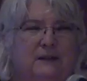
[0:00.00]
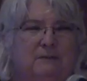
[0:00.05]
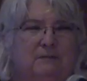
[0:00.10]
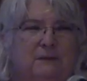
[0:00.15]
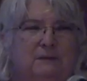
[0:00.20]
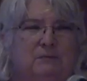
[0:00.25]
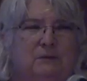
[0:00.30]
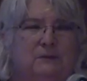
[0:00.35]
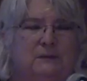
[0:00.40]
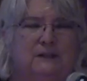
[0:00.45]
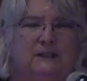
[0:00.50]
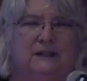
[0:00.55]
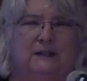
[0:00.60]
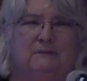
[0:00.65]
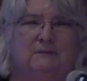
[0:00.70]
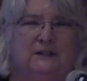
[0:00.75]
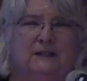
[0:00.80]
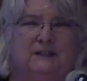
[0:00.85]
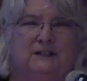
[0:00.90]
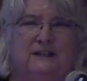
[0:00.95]
people would
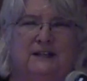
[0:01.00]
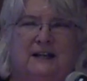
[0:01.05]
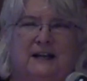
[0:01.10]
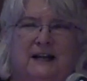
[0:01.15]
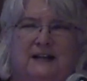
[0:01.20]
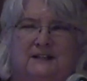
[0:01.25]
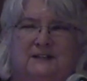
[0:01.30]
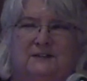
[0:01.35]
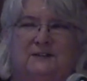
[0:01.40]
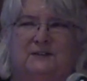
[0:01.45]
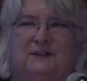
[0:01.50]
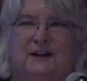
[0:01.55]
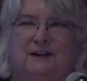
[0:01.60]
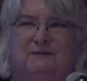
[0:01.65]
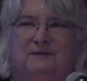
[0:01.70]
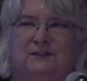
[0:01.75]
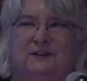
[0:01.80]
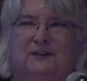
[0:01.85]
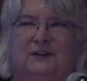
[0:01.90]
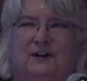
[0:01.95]
come to test
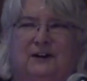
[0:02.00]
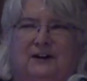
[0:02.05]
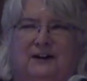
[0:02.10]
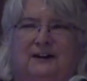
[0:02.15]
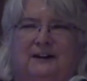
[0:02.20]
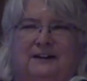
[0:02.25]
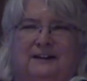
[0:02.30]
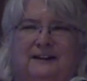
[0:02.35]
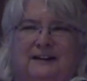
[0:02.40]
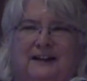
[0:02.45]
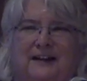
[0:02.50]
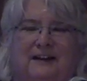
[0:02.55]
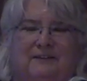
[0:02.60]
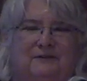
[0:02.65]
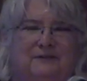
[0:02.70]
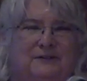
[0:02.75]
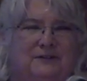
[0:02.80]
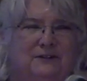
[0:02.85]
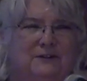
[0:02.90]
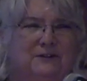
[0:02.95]
drive the car in the
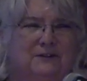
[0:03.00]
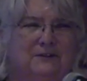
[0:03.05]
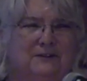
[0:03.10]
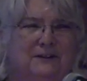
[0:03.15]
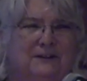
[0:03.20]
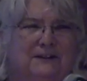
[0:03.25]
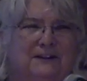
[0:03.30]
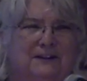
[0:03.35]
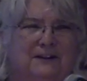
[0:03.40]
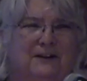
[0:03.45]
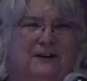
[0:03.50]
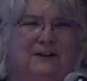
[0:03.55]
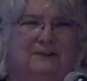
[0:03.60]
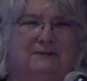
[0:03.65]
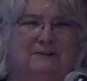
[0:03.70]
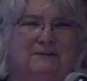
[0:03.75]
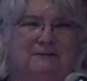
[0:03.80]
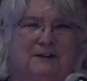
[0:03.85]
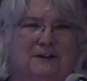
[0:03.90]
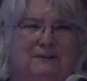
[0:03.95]
afternoon and the car
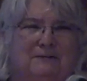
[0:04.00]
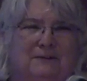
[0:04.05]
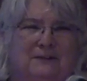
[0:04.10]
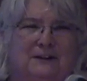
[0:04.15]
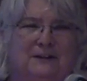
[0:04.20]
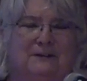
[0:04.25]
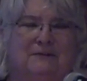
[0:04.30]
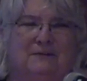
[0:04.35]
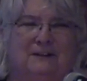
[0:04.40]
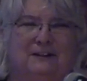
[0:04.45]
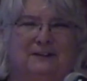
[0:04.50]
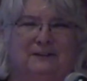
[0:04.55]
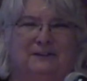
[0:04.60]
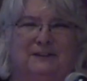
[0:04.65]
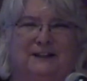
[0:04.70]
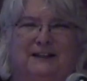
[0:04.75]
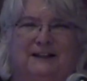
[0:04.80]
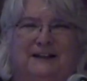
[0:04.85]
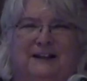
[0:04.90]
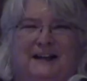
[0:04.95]
would run really
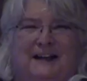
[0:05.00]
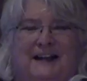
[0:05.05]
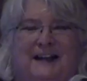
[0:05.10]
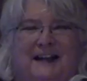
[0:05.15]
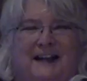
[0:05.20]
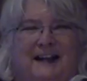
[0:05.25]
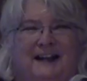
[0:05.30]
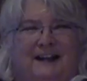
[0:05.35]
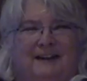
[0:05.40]
wonderfully. And